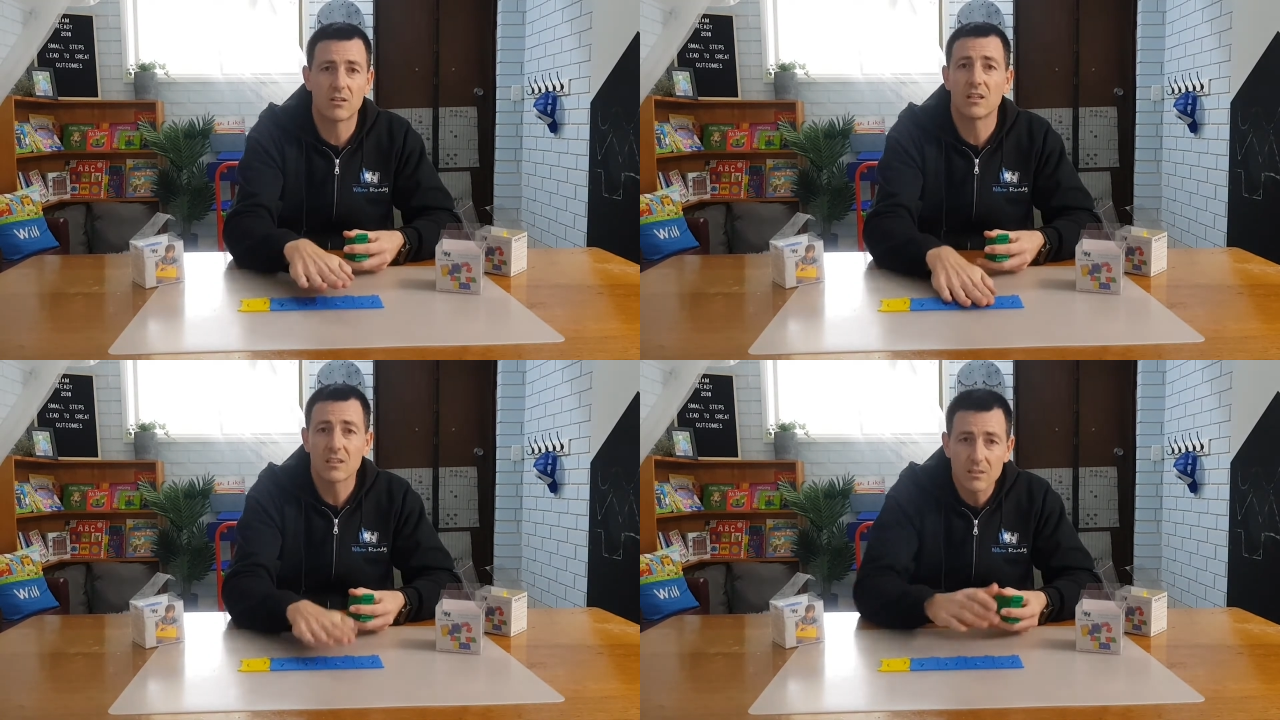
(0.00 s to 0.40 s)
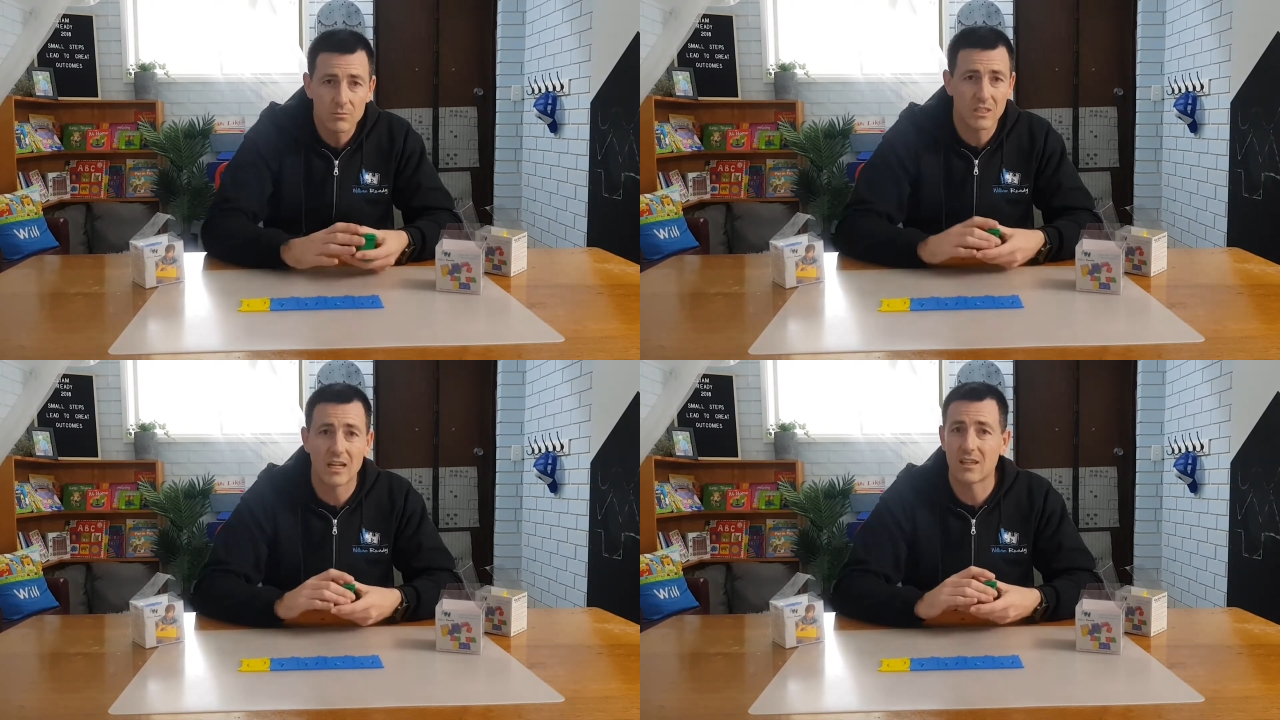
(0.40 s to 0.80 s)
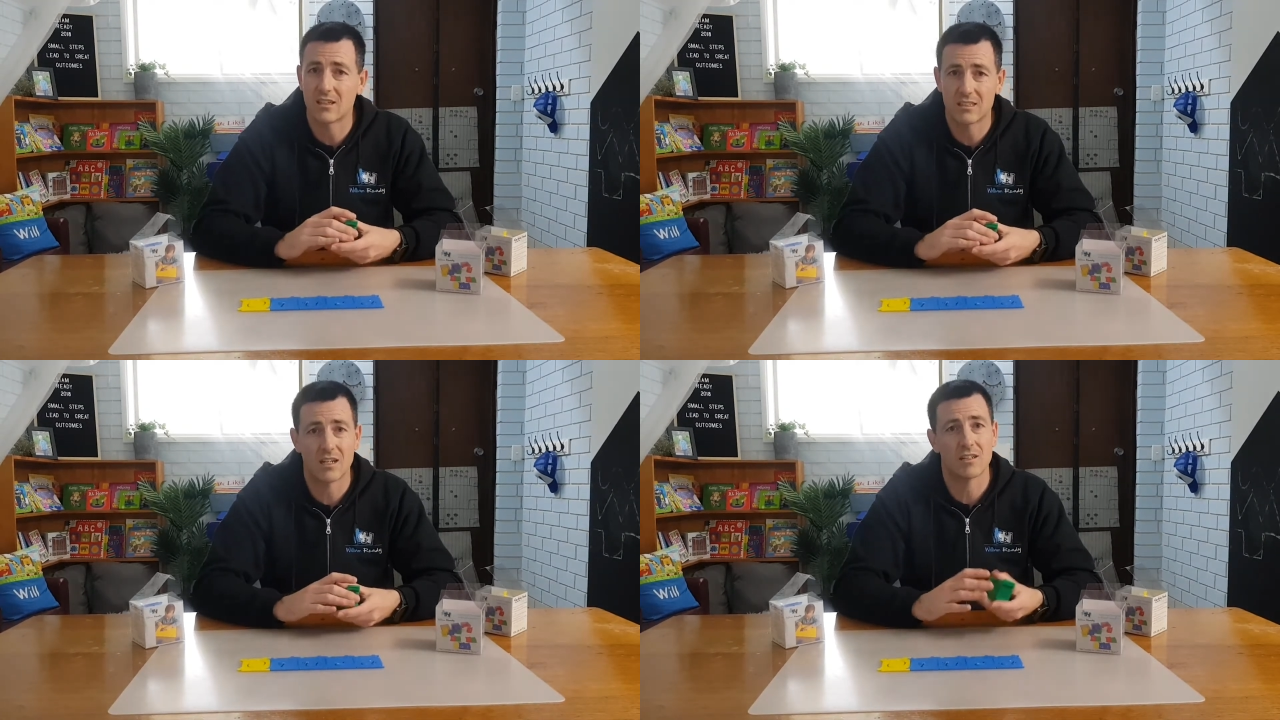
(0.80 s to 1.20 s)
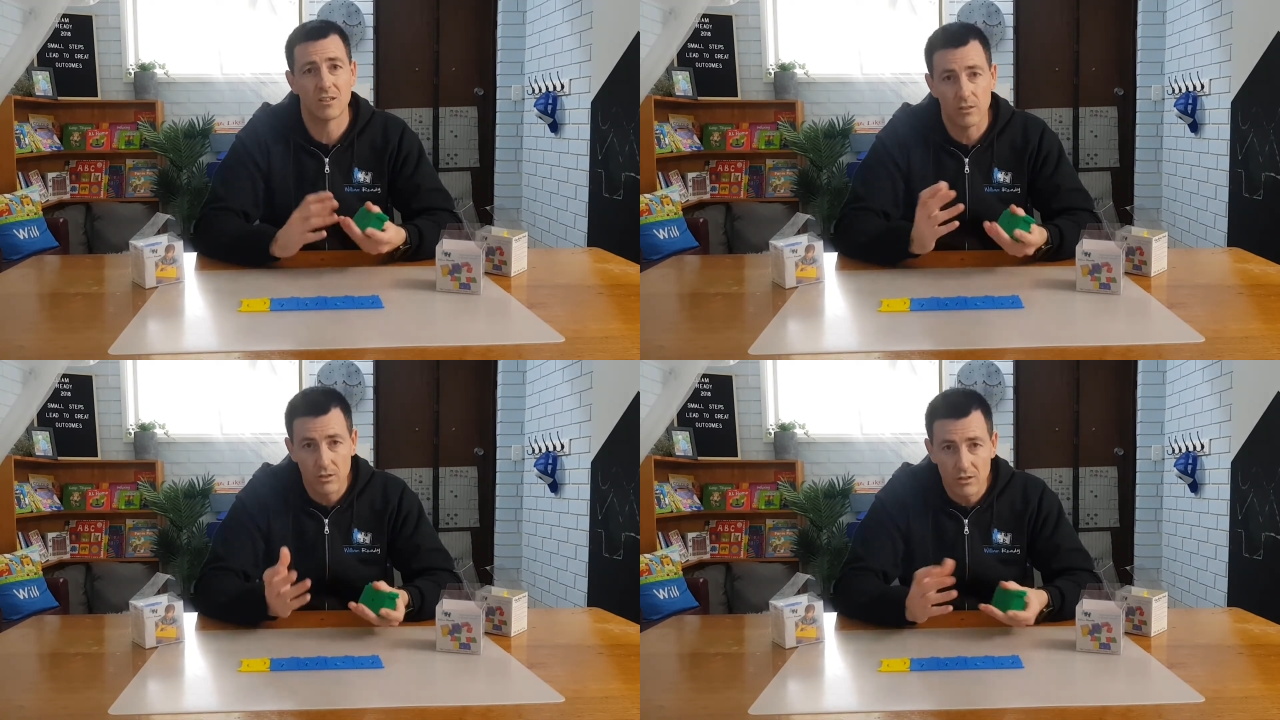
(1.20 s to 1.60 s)
click them together, start to
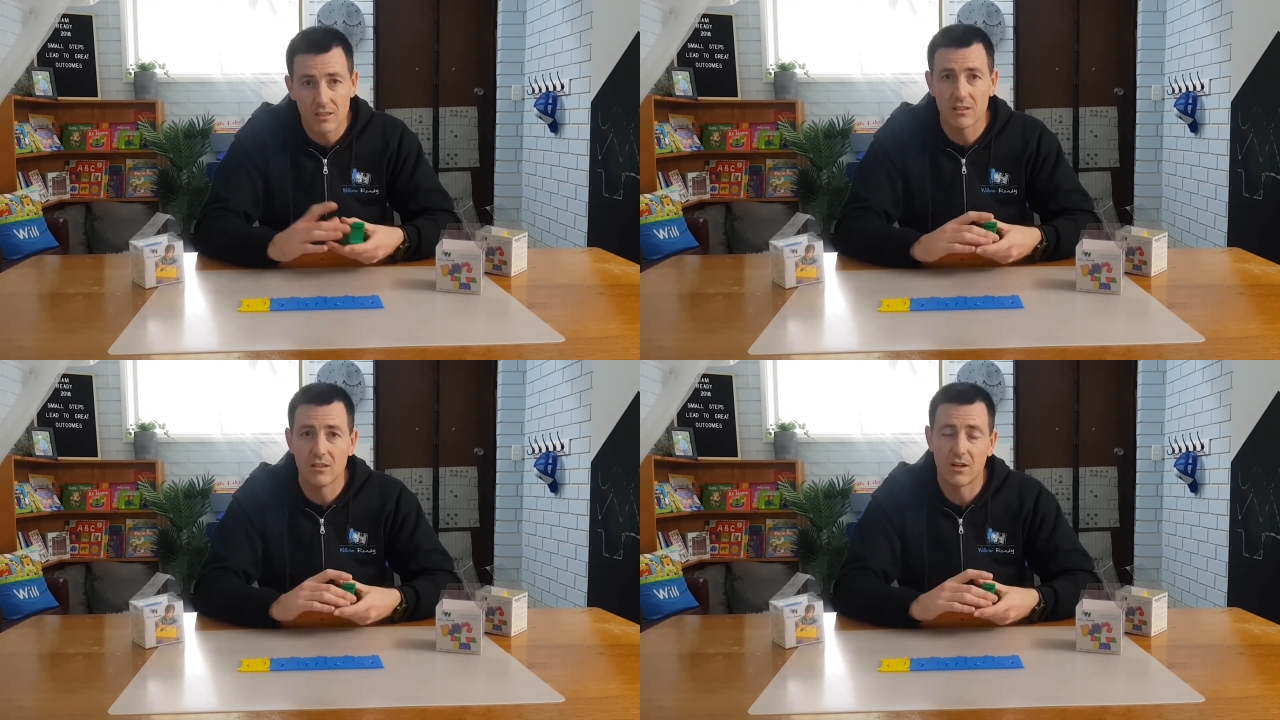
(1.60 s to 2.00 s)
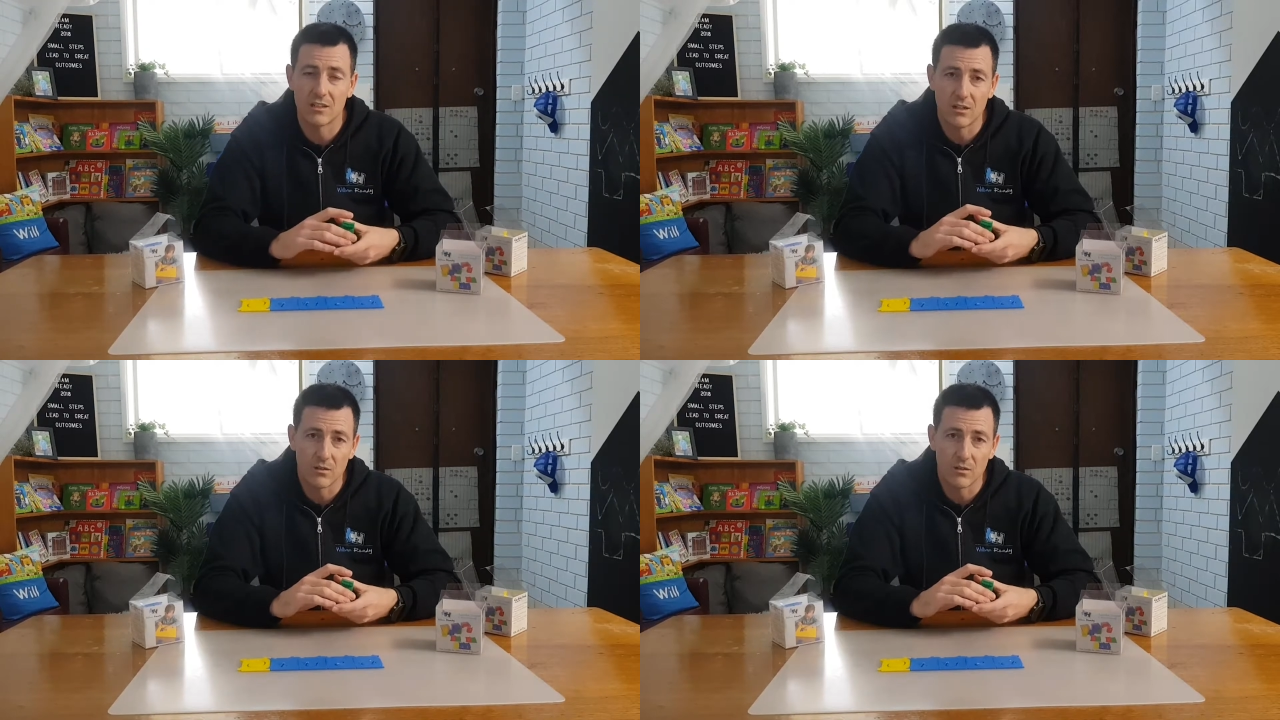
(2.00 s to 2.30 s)
learning the idea